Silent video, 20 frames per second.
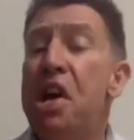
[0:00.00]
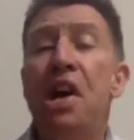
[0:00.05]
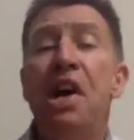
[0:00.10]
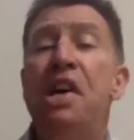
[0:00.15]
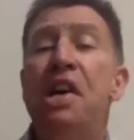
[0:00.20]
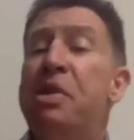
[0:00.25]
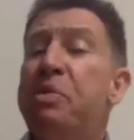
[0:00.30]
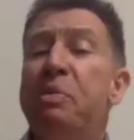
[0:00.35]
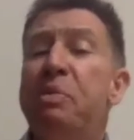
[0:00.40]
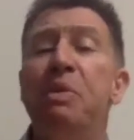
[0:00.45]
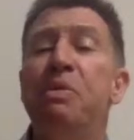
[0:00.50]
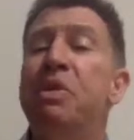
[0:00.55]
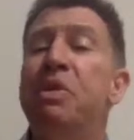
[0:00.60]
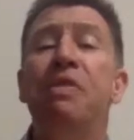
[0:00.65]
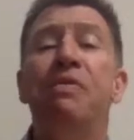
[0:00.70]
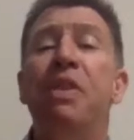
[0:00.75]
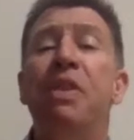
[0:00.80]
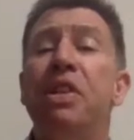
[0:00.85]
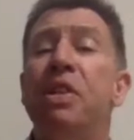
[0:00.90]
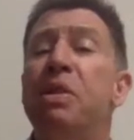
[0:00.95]
And it would be
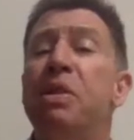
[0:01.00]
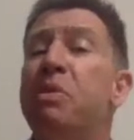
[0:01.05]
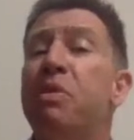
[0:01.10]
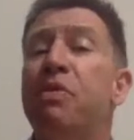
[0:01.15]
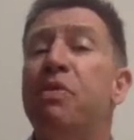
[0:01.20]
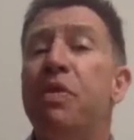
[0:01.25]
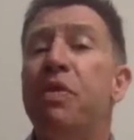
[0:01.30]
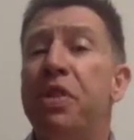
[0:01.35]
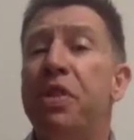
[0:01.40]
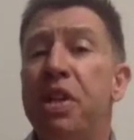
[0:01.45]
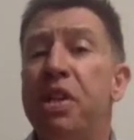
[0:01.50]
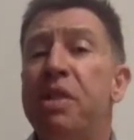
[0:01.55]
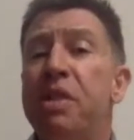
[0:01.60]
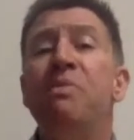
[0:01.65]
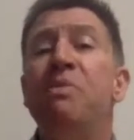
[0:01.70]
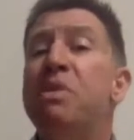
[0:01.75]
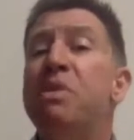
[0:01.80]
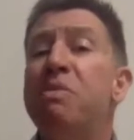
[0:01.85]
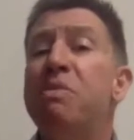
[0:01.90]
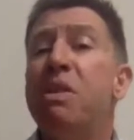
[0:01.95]
really valuable for
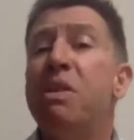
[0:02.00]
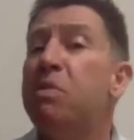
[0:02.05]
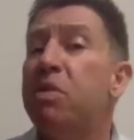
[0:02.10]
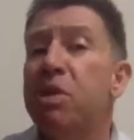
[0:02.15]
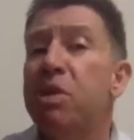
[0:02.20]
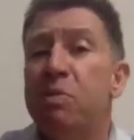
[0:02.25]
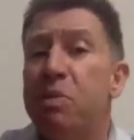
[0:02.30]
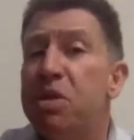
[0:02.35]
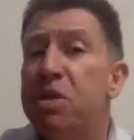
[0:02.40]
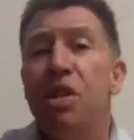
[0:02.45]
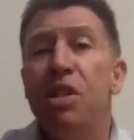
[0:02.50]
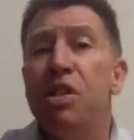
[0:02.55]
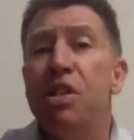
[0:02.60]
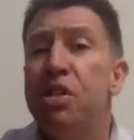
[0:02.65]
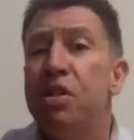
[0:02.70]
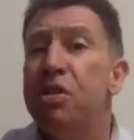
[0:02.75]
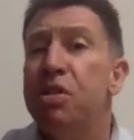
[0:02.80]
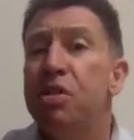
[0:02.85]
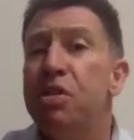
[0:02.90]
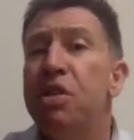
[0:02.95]
them to be able to predict
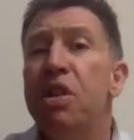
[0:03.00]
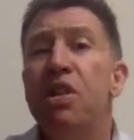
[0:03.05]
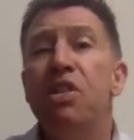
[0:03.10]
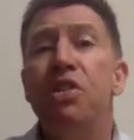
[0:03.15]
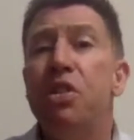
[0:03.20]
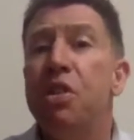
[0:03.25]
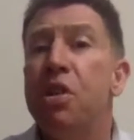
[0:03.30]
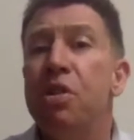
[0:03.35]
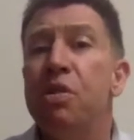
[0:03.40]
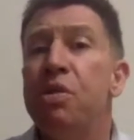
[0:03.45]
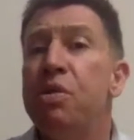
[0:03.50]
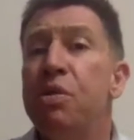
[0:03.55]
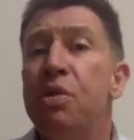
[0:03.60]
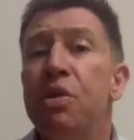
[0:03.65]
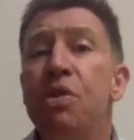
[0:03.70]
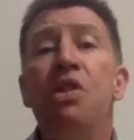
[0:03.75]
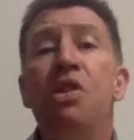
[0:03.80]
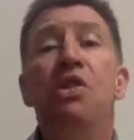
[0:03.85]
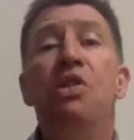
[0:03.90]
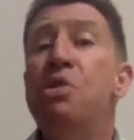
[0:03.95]
and know
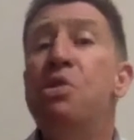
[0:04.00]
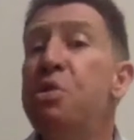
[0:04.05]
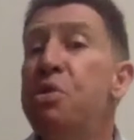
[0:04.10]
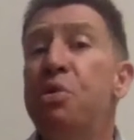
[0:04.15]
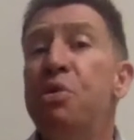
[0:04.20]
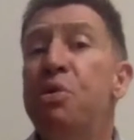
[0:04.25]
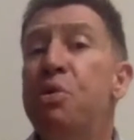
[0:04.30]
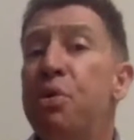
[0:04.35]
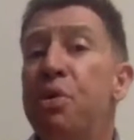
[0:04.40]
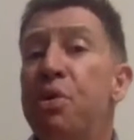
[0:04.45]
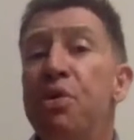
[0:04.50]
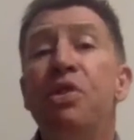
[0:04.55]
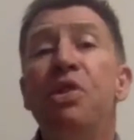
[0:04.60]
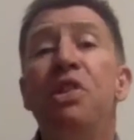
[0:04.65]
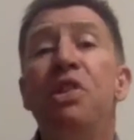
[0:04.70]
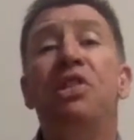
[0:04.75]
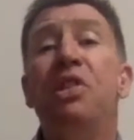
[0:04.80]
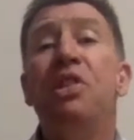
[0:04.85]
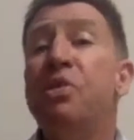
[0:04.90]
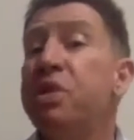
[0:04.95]
who
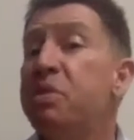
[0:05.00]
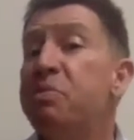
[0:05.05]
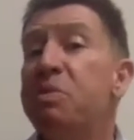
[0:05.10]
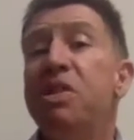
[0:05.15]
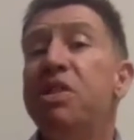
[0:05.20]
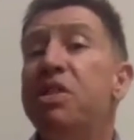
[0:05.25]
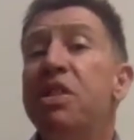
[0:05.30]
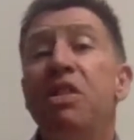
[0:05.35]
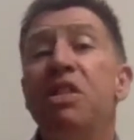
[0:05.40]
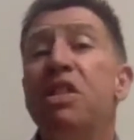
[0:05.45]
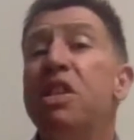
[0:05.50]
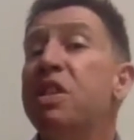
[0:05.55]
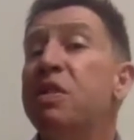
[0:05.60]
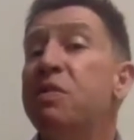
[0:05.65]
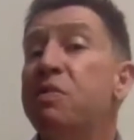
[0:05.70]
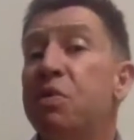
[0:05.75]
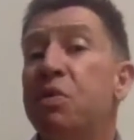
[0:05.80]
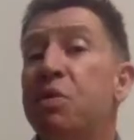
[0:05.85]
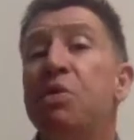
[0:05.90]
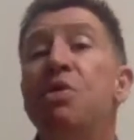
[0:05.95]
is going to be
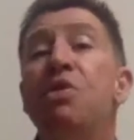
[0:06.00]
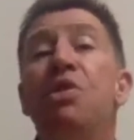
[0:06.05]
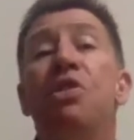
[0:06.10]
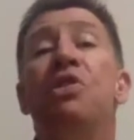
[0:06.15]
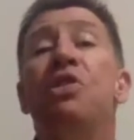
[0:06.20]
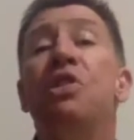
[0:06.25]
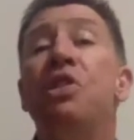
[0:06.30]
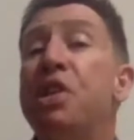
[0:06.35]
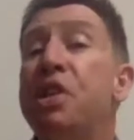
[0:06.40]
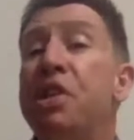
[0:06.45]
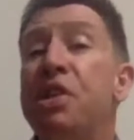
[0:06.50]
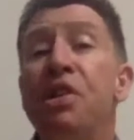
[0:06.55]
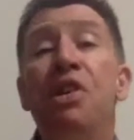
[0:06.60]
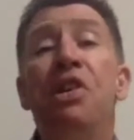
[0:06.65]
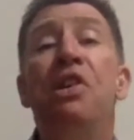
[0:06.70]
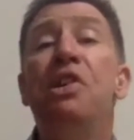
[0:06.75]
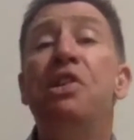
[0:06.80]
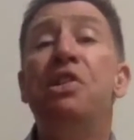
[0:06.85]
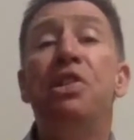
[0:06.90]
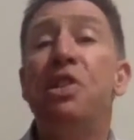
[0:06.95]
successful earlier.
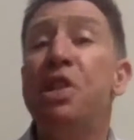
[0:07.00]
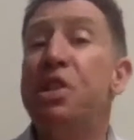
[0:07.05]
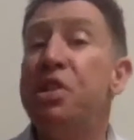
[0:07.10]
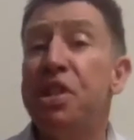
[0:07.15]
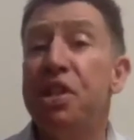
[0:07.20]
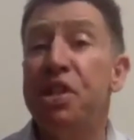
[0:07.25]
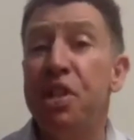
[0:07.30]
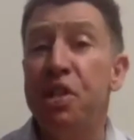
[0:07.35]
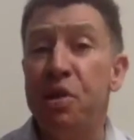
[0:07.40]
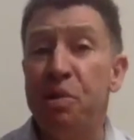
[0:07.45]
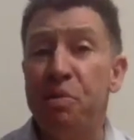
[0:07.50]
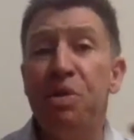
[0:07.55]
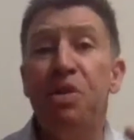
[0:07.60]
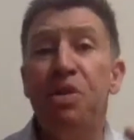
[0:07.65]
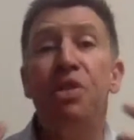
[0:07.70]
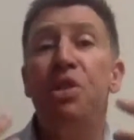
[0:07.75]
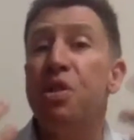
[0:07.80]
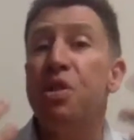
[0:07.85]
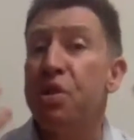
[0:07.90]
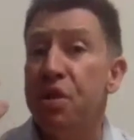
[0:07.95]
So that then
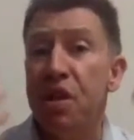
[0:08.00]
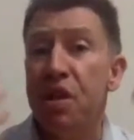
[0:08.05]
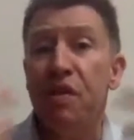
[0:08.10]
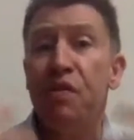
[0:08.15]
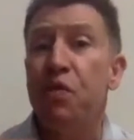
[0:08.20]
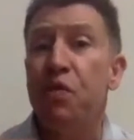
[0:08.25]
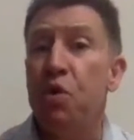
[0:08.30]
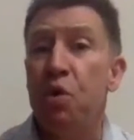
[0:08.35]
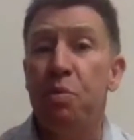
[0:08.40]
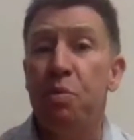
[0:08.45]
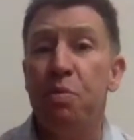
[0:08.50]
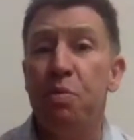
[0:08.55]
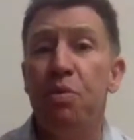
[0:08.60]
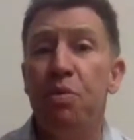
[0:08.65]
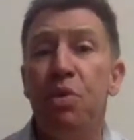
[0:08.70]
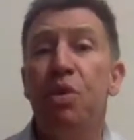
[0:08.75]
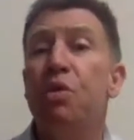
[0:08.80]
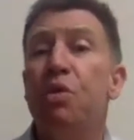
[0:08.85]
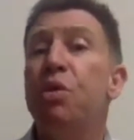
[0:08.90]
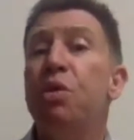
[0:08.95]
helps to inform
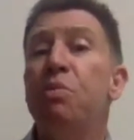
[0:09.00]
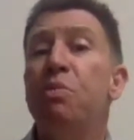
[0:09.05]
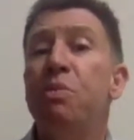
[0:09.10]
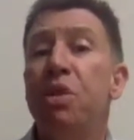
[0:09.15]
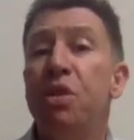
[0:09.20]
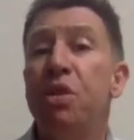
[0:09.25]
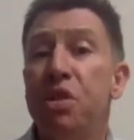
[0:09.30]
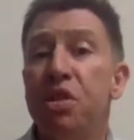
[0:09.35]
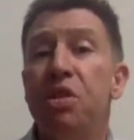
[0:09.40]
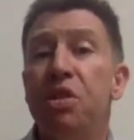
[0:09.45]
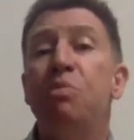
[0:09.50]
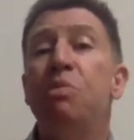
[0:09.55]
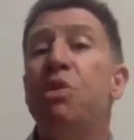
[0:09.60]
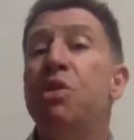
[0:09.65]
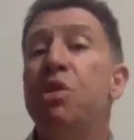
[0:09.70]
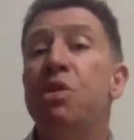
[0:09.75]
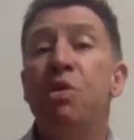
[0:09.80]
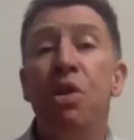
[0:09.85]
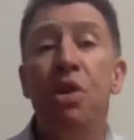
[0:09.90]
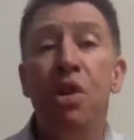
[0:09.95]
recruitment as
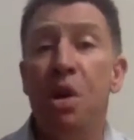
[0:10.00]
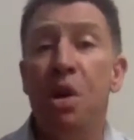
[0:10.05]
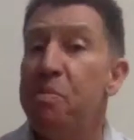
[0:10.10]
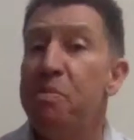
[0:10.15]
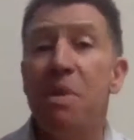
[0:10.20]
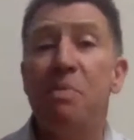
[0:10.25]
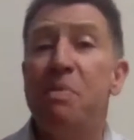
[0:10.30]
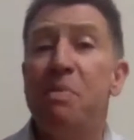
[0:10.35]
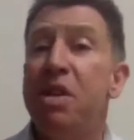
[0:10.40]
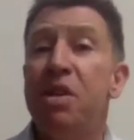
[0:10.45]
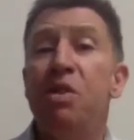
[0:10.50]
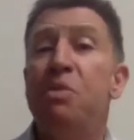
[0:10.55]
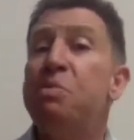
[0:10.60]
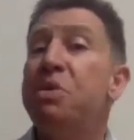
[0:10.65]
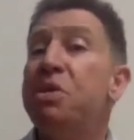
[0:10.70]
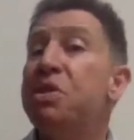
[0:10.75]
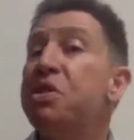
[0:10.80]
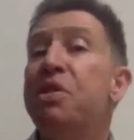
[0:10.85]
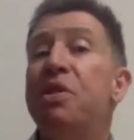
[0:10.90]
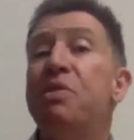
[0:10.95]
well, maybe
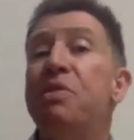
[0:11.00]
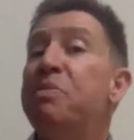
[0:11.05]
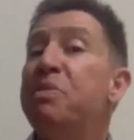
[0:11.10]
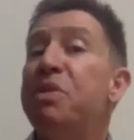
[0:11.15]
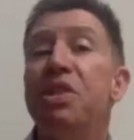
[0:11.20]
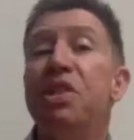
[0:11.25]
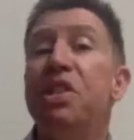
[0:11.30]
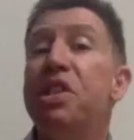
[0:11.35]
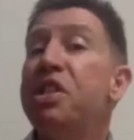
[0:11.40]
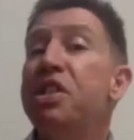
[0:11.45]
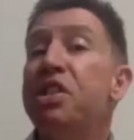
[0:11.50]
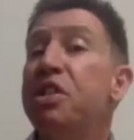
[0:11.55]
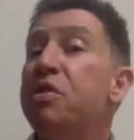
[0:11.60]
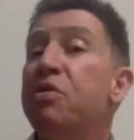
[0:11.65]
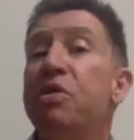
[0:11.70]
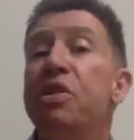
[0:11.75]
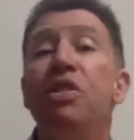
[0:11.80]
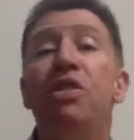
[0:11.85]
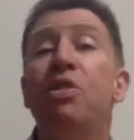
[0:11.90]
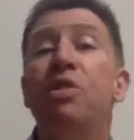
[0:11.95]
helps to change the
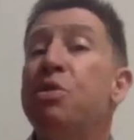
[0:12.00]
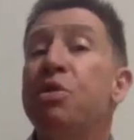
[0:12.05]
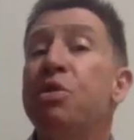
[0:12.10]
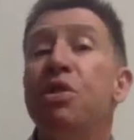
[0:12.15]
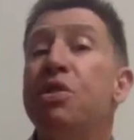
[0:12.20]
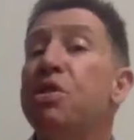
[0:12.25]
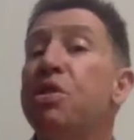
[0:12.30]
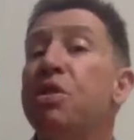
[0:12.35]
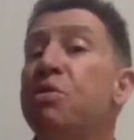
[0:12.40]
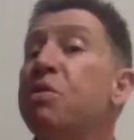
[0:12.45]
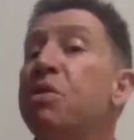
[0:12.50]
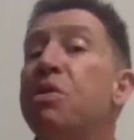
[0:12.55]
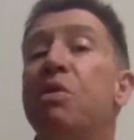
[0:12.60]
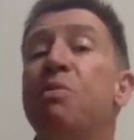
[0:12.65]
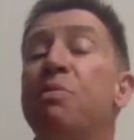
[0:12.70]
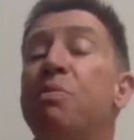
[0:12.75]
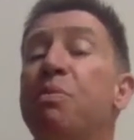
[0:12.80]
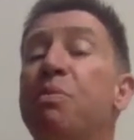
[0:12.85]
resources as well.